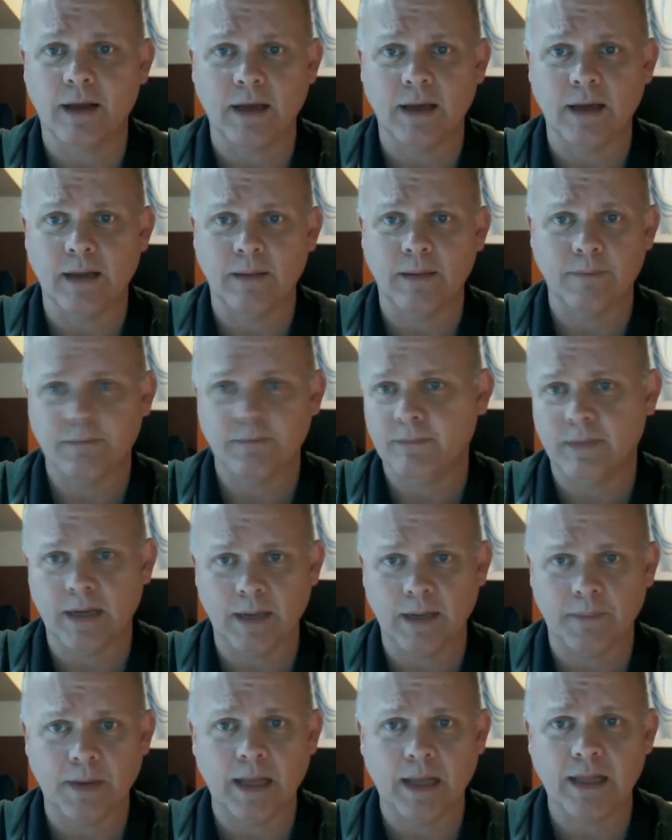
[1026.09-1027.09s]
I
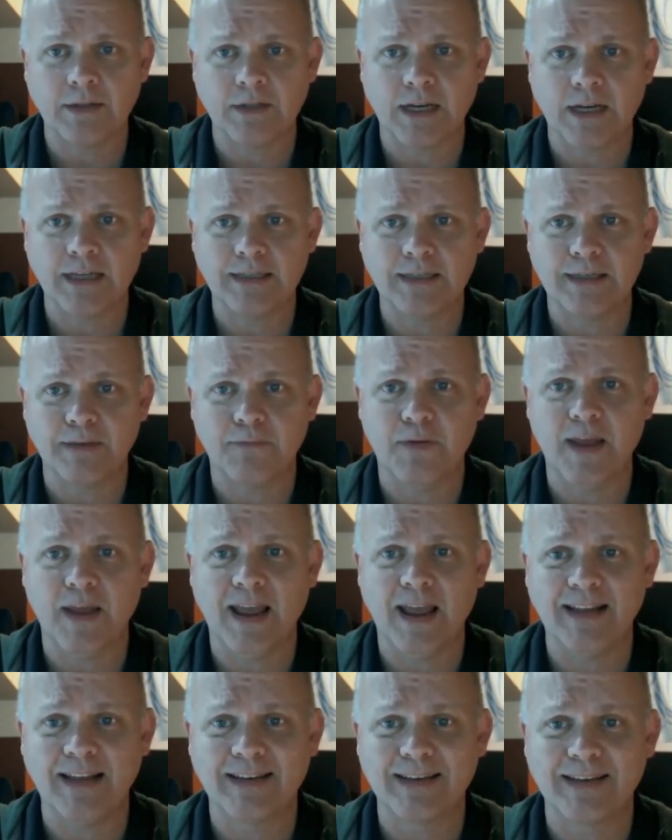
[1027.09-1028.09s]
apologize in
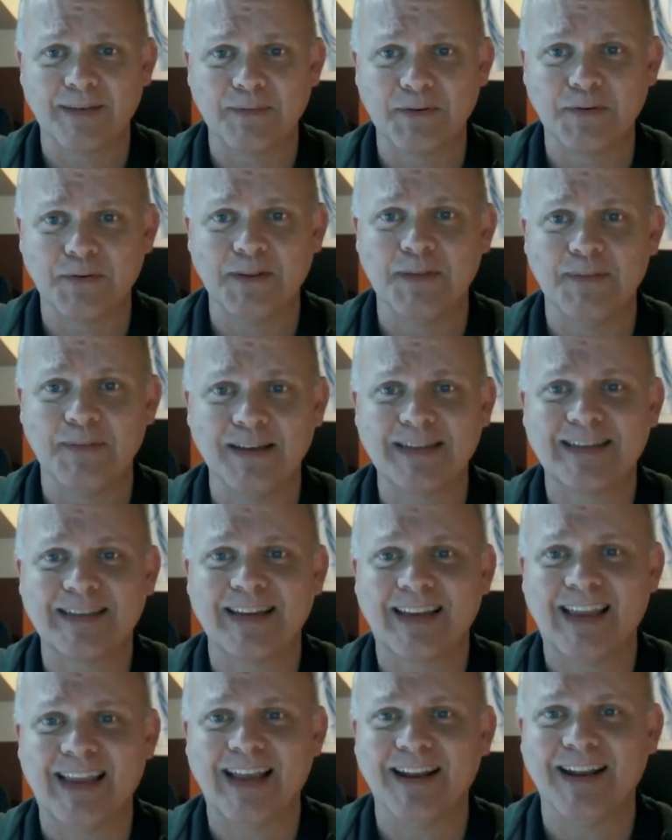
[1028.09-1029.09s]
advance. I'm doing the best
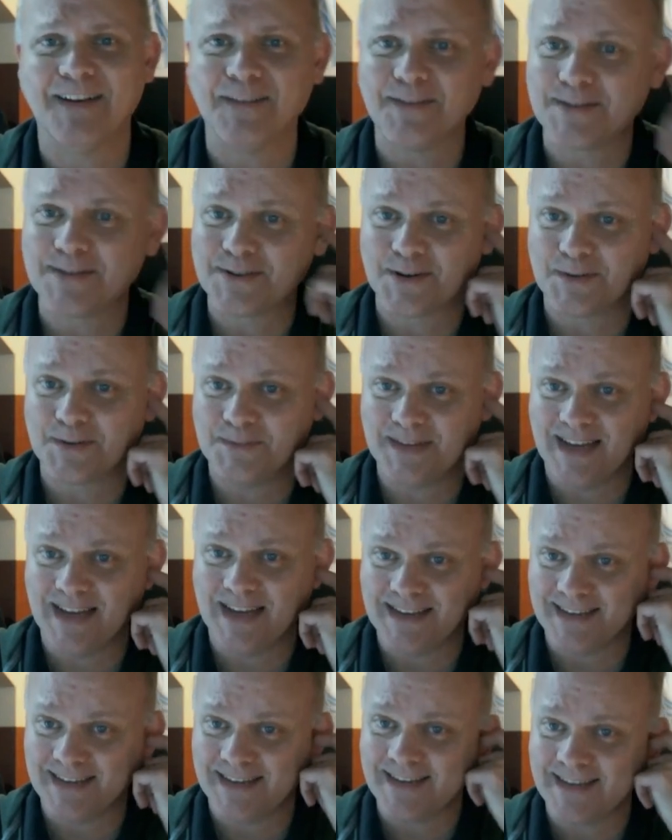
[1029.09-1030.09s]
I can in the
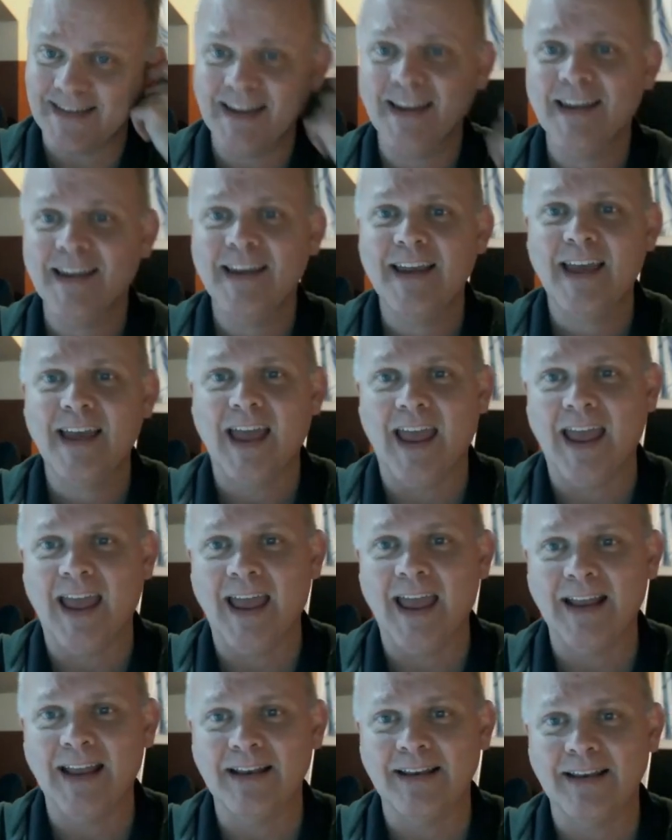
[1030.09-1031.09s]
circumstances,
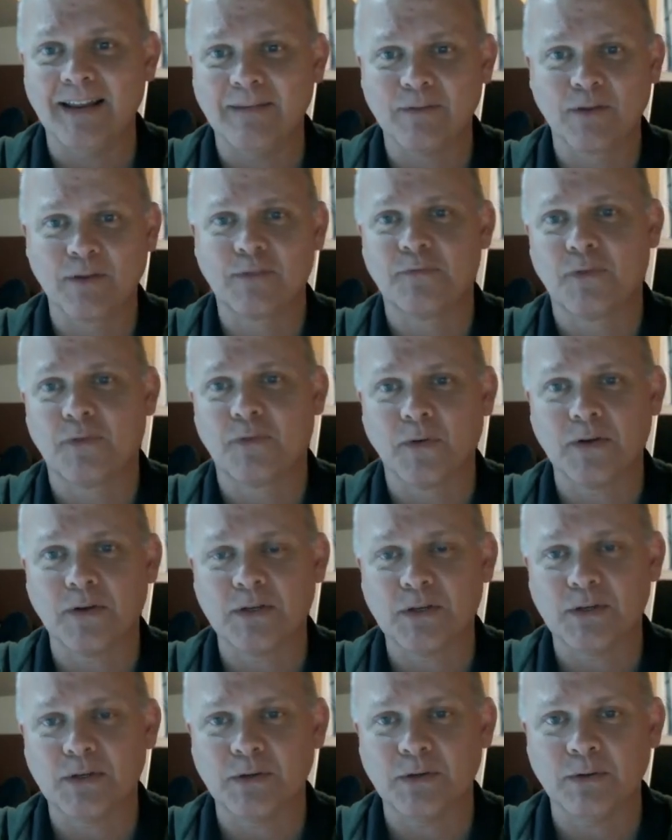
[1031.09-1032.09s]
and look forward
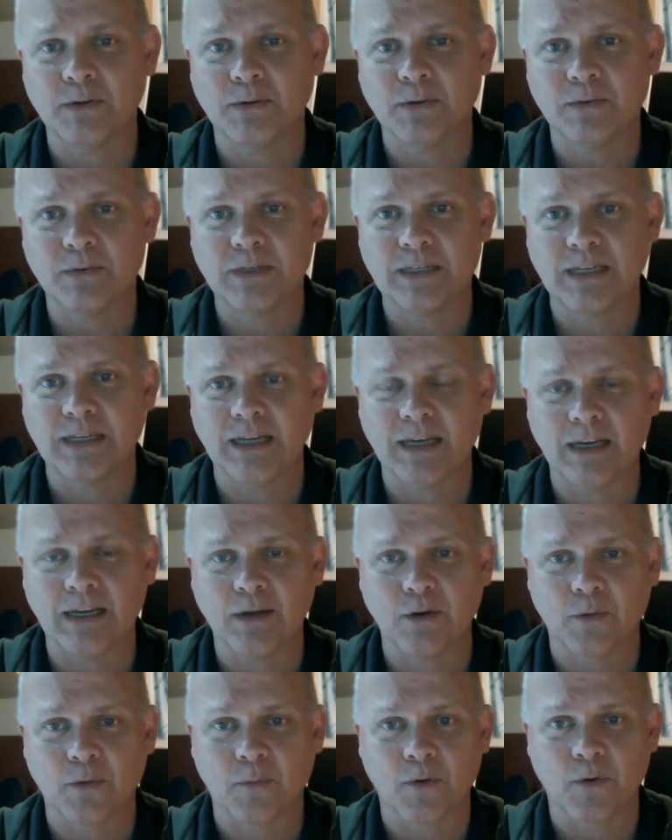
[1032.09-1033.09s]
to seeing
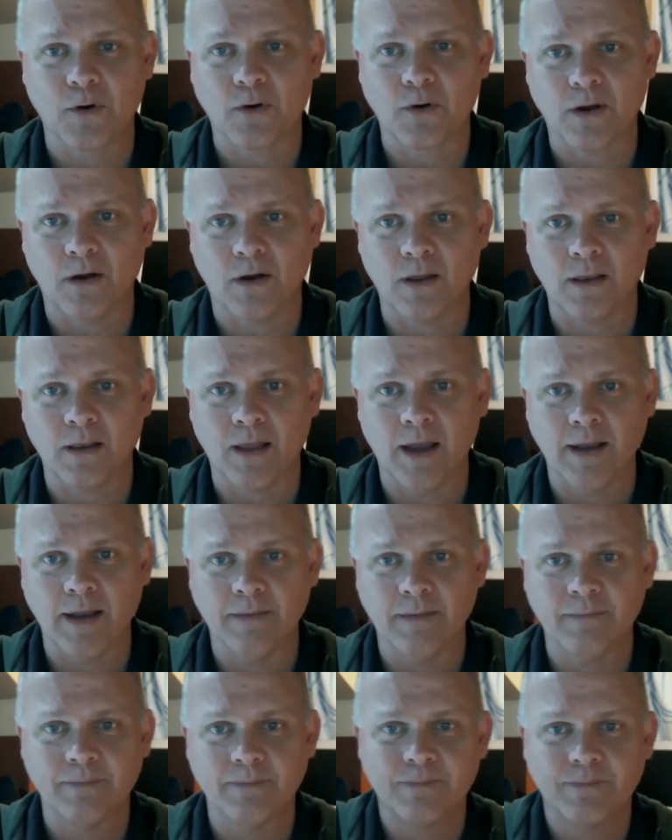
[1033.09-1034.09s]
your work
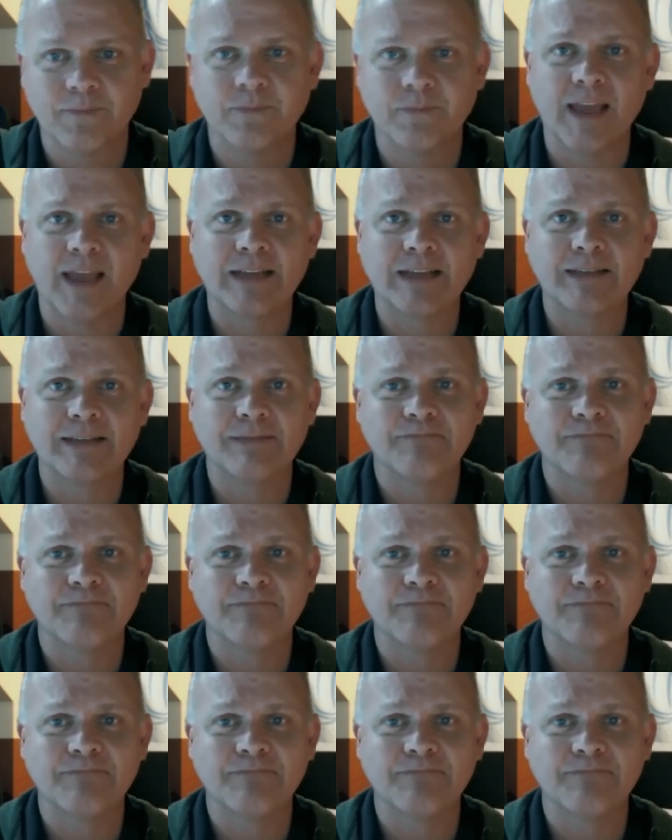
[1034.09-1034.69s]
online. Thanks.